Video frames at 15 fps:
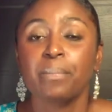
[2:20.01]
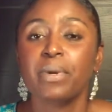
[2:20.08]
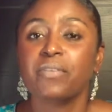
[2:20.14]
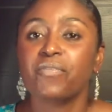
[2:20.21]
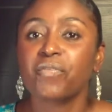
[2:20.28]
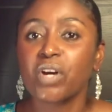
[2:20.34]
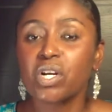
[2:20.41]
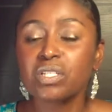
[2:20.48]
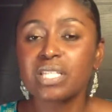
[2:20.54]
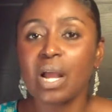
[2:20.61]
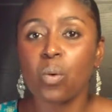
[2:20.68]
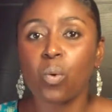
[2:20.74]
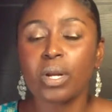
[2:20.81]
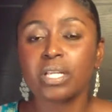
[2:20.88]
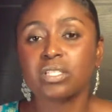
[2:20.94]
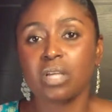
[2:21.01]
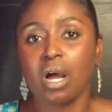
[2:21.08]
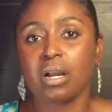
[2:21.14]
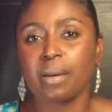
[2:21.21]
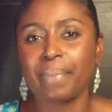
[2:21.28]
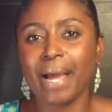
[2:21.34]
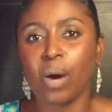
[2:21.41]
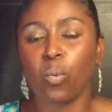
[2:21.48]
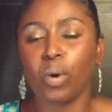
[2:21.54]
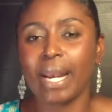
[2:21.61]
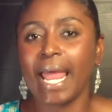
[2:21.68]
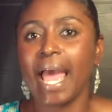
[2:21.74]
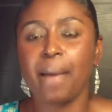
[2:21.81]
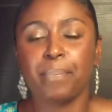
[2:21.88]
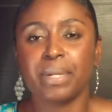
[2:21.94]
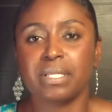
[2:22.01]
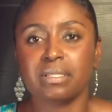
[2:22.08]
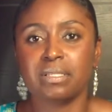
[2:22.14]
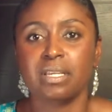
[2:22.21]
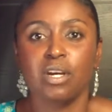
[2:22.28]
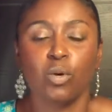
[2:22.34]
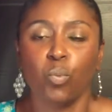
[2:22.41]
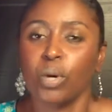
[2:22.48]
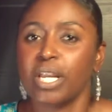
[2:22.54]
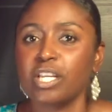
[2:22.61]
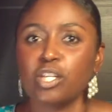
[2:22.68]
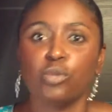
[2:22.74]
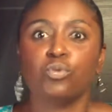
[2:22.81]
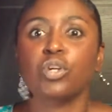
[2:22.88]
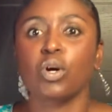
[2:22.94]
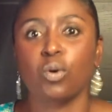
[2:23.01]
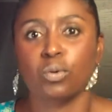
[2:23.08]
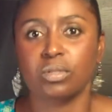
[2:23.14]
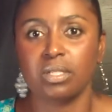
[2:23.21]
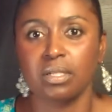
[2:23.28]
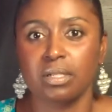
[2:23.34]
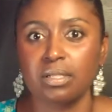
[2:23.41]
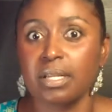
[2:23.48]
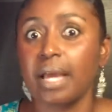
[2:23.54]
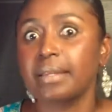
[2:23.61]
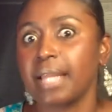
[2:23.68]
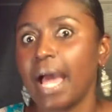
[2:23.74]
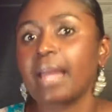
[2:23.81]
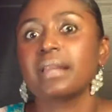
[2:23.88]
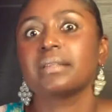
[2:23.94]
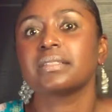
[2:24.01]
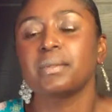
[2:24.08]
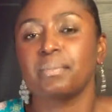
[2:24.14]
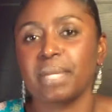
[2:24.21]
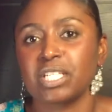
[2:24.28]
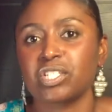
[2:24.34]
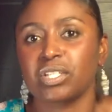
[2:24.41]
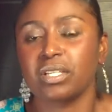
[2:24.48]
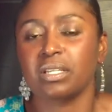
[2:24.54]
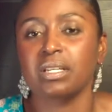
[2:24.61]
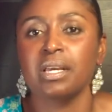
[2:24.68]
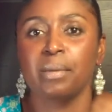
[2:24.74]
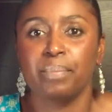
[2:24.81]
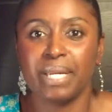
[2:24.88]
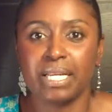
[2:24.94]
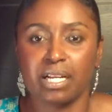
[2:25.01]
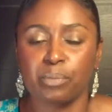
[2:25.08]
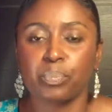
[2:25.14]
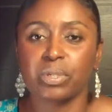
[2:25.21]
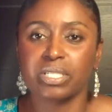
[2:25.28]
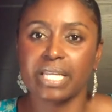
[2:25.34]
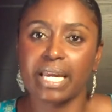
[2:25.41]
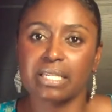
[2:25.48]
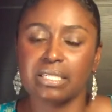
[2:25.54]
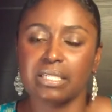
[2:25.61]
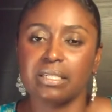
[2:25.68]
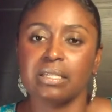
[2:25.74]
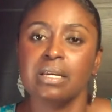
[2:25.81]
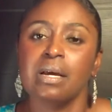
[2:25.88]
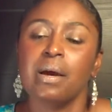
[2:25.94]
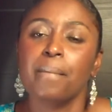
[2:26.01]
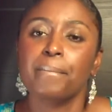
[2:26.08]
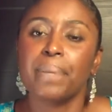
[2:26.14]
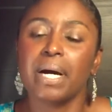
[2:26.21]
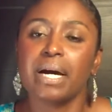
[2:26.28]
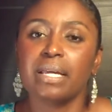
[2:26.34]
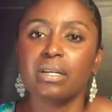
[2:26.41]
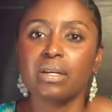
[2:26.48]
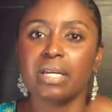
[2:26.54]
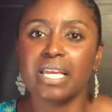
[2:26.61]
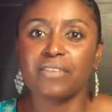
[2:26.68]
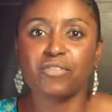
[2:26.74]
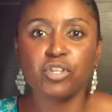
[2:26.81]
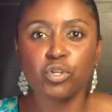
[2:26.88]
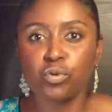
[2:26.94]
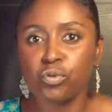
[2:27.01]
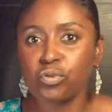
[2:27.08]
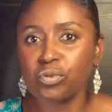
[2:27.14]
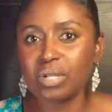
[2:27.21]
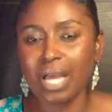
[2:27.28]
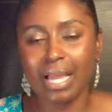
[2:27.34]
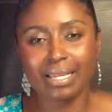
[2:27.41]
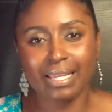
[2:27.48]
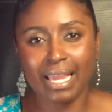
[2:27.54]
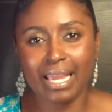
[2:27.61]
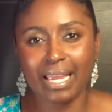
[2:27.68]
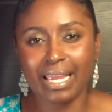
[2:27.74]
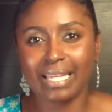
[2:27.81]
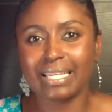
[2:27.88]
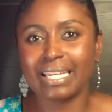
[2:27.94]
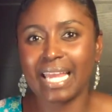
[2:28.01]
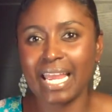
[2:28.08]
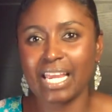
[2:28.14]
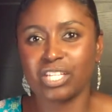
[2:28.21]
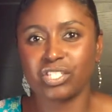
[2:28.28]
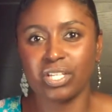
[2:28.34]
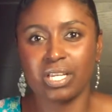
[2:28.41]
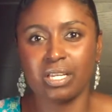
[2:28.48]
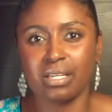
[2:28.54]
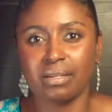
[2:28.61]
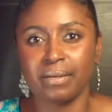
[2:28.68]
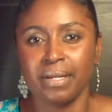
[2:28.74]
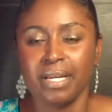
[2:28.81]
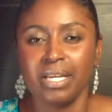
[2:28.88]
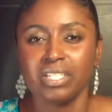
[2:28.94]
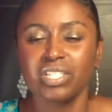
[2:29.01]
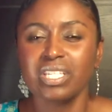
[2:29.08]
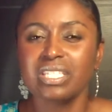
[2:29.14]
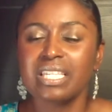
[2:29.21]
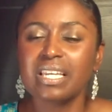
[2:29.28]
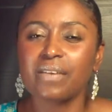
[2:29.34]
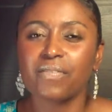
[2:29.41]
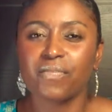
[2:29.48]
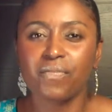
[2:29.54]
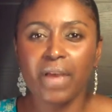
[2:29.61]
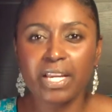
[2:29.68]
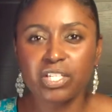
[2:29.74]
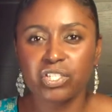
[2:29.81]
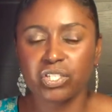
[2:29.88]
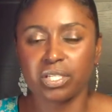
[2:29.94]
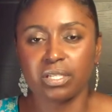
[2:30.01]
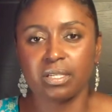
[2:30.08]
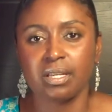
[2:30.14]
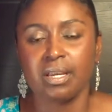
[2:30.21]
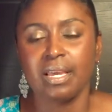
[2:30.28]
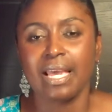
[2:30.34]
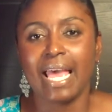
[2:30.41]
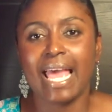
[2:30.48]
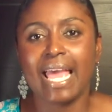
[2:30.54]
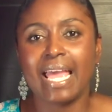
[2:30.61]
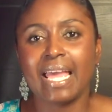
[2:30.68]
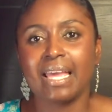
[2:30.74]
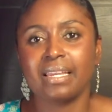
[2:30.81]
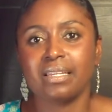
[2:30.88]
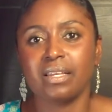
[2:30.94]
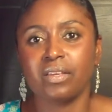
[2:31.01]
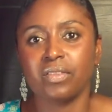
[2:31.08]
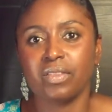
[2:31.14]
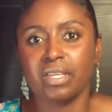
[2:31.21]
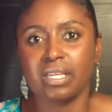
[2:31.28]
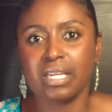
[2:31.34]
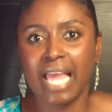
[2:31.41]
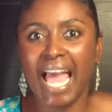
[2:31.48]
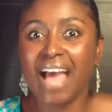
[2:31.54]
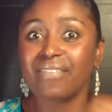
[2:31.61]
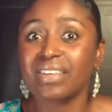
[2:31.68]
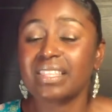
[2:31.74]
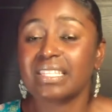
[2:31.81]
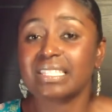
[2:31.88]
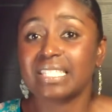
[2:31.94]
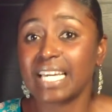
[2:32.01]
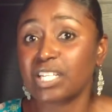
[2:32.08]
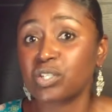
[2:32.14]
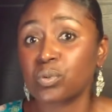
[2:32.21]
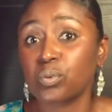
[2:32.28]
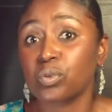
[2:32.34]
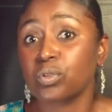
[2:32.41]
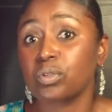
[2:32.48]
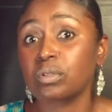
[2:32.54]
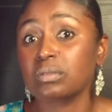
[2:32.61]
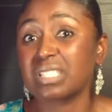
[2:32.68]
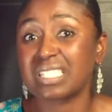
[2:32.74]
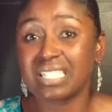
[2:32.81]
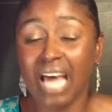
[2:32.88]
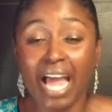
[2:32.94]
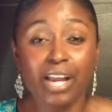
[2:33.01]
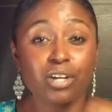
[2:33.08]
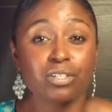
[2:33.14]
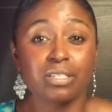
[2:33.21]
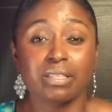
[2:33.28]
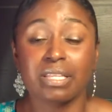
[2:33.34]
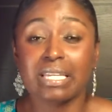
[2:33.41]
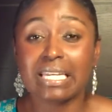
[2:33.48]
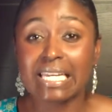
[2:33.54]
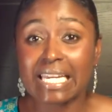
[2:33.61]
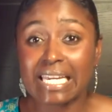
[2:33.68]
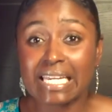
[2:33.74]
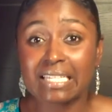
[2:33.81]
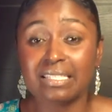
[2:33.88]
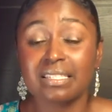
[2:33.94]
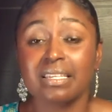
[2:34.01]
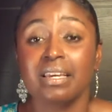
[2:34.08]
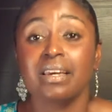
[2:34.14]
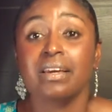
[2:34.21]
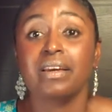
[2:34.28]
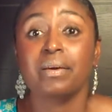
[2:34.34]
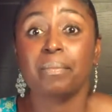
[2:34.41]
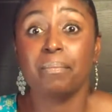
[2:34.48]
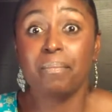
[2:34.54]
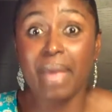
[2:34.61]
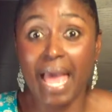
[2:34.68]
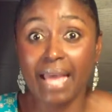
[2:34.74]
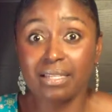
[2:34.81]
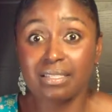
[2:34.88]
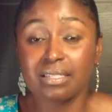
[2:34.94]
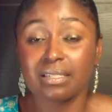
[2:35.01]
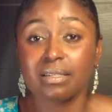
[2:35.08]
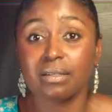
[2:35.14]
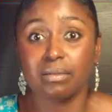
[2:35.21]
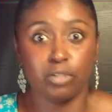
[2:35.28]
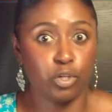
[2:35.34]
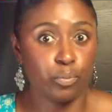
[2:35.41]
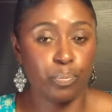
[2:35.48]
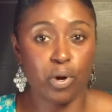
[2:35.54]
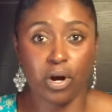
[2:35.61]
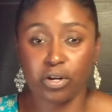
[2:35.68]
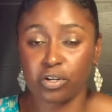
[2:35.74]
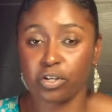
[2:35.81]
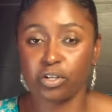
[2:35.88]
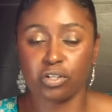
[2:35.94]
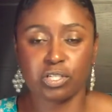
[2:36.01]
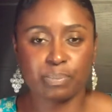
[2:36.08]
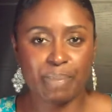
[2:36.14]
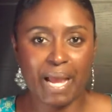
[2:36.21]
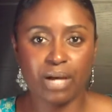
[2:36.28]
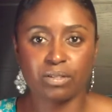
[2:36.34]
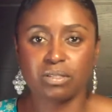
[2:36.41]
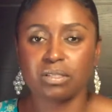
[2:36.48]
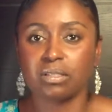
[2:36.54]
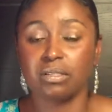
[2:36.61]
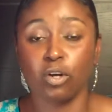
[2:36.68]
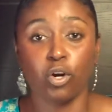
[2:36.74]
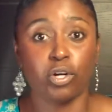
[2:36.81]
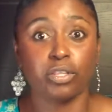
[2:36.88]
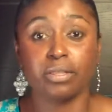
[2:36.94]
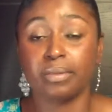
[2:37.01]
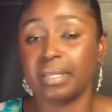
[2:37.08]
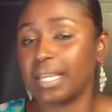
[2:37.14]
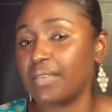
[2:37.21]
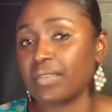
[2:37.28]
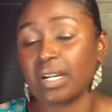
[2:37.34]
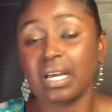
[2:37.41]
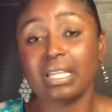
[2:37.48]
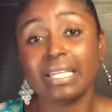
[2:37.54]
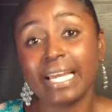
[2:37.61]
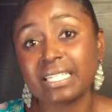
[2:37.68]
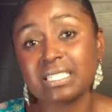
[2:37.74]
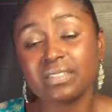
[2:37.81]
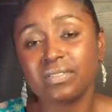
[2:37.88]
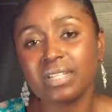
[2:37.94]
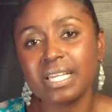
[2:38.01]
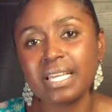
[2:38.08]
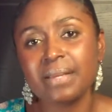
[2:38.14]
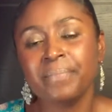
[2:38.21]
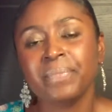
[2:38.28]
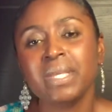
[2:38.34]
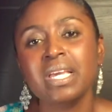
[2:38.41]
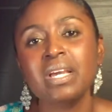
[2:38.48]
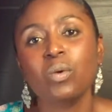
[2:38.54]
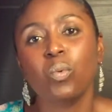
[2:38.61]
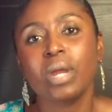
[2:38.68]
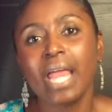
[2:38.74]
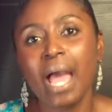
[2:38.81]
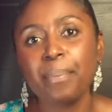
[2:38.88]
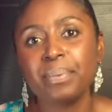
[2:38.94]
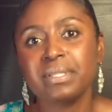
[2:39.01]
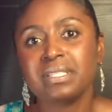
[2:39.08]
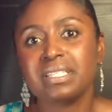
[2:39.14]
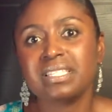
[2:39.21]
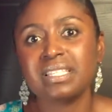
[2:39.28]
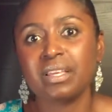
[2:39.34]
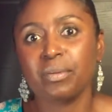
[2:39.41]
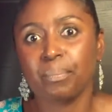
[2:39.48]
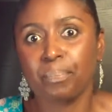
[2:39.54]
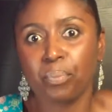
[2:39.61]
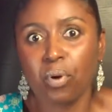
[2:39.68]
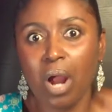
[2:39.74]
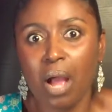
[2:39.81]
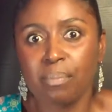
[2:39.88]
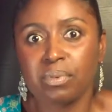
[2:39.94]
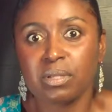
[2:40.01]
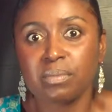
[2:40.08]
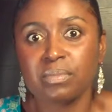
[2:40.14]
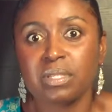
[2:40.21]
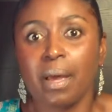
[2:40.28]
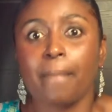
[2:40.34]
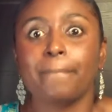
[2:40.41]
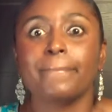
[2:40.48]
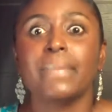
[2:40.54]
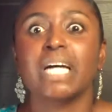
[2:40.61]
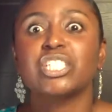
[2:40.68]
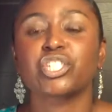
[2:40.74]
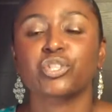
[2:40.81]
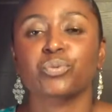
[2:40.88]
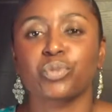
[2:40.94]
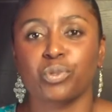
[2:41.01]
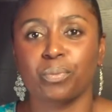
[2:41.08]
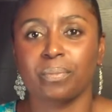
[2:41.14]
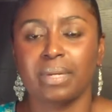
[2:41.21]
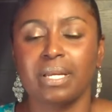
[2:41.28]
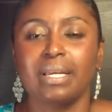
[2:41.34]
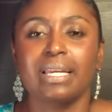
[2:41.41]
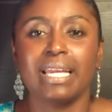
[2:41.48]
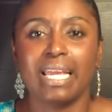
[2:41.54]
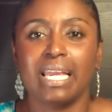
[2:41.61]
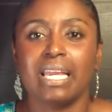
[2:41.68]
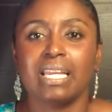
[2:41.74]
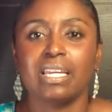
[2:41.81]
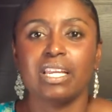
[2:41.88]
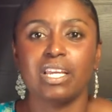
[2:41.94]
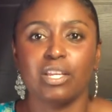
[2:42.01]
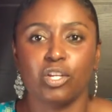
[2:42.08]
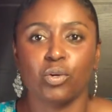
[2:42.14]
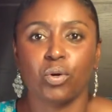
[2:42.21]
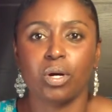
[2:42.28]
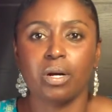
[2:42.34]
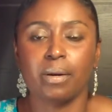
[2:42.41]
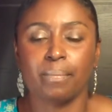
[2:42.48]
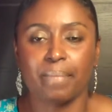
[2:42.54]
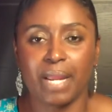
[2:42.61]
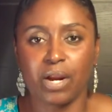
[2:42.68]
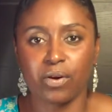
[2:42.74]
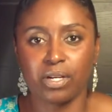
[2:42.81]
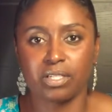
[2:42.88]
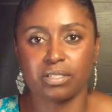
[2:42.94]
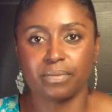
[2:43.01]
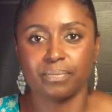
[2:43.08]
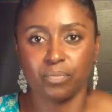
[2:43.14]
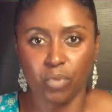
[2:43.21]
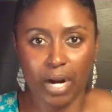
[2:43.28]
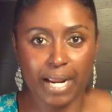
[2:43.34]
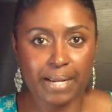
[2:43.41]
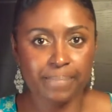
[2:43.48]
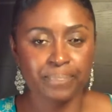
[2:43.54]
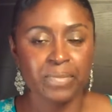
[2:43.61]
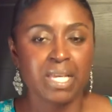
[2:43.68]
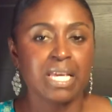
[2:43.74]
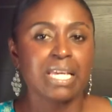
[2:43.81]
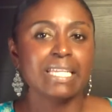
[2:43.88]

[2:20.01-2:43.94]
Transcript: But first, I want to talk about what happens when you don't, and not to mention being unprotected, but if you do not engage in just the affection and the having the sexual desires and the needs met, your partner, your spouse, or even collectively, what happens is problems mushroom in your marriage, right?